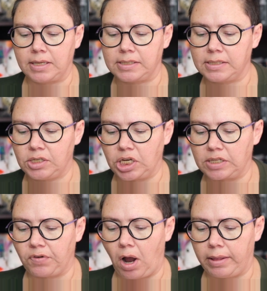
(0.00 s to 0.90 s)
This is a
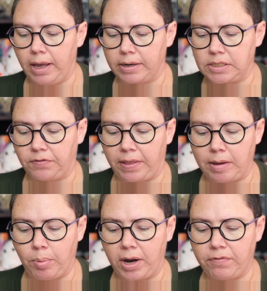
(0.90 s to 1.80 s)
chance for Aliana to
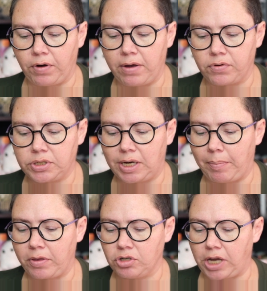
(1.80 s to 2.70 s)
finally break free of her
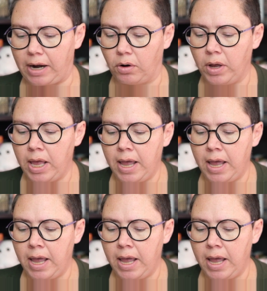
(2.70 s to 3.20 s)
stepmother's shadow